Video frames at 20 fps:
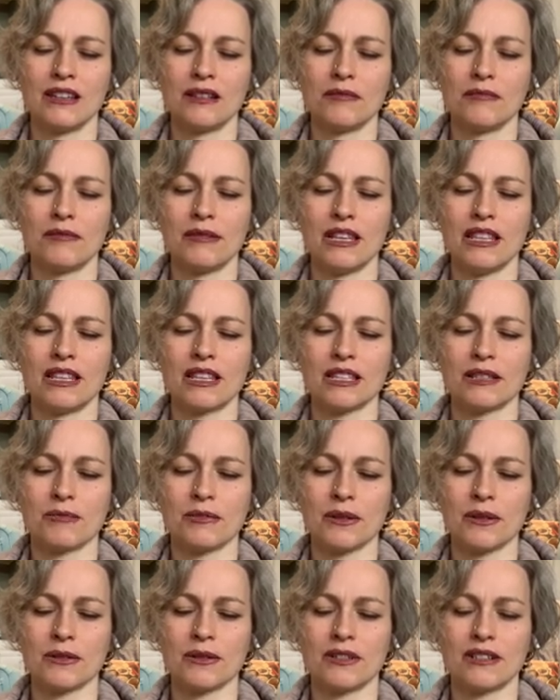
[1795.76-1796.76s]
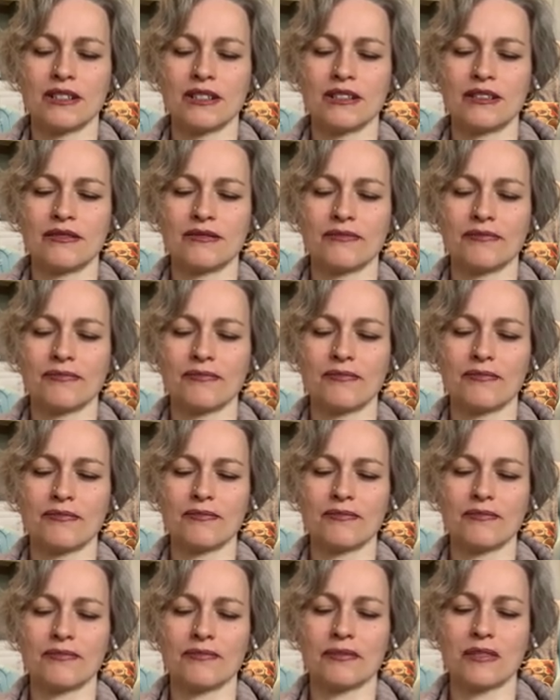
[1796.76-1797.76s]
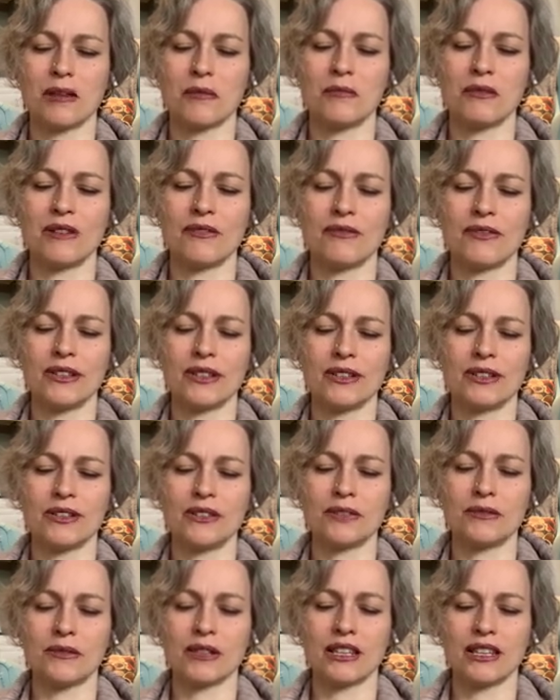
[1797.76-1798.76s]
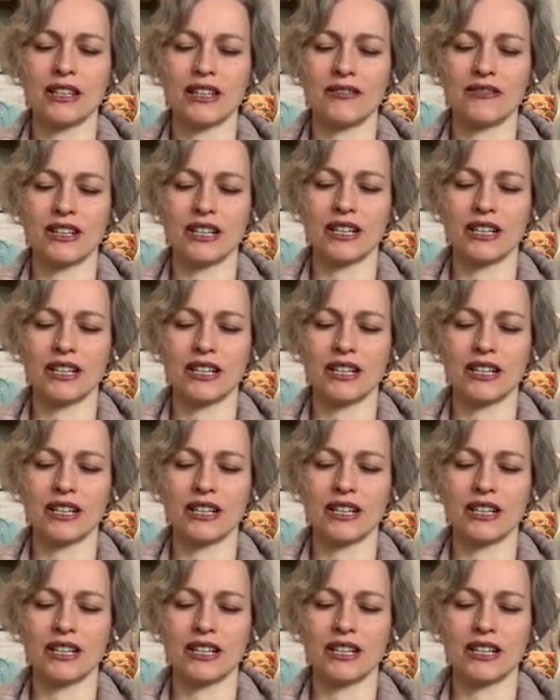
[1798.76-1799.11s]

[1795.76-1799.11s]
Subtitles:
May this person be filled with loving